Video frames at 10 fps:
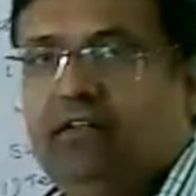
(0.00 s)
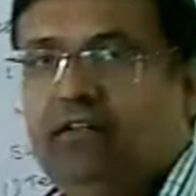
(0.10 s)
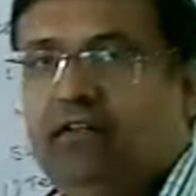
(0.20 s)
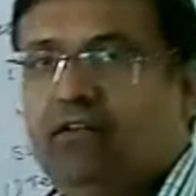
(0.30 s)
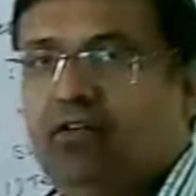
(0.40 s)

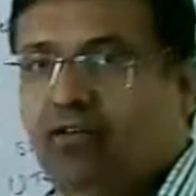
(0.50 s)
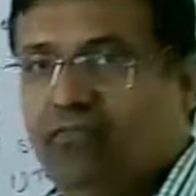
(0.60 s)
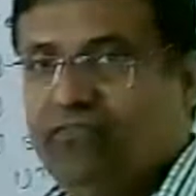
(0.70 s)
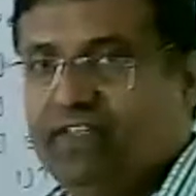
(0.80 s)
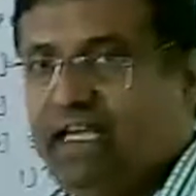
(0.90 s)
the cut
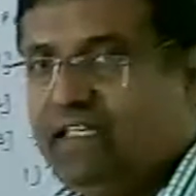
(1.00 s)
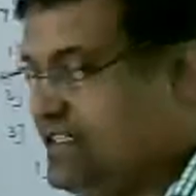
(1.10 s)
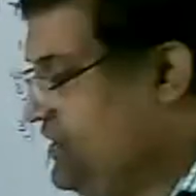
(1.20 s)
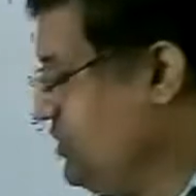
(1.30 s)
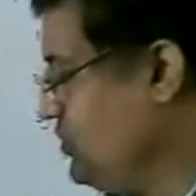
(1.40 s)

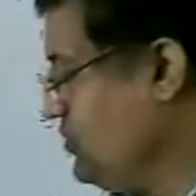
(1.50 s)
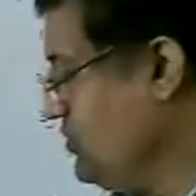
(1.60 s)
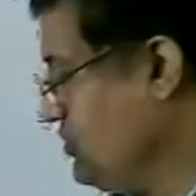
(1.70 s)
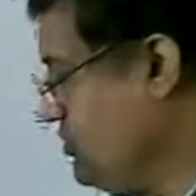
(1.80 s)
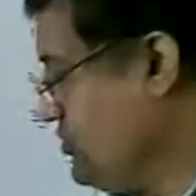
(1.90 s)
of
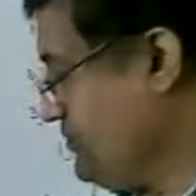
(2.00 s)
slice